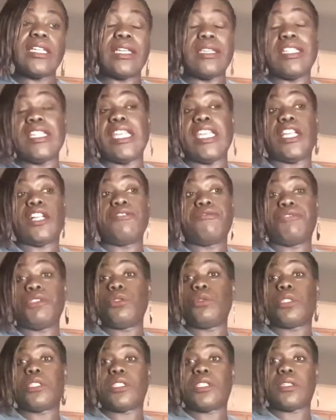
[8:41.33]
It ain't
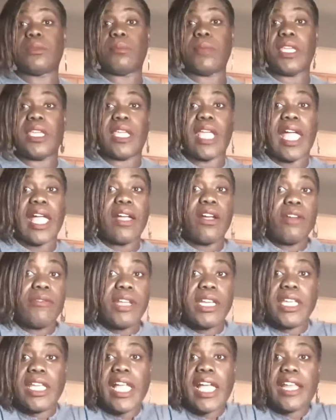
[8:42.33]
confusing to me. I
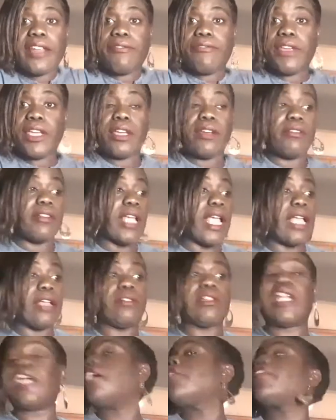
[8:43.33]
already got it figured
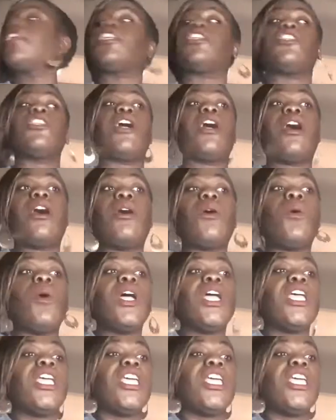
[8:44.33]
out. I already know,